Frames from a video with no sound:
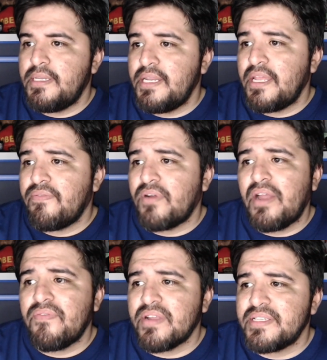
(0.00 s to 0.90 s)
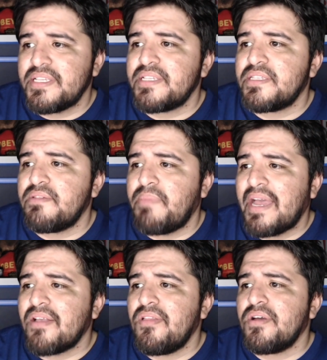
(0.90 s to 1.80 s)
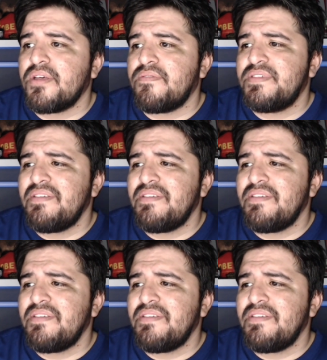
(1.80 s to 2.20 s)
DNA for Africa says the backlog of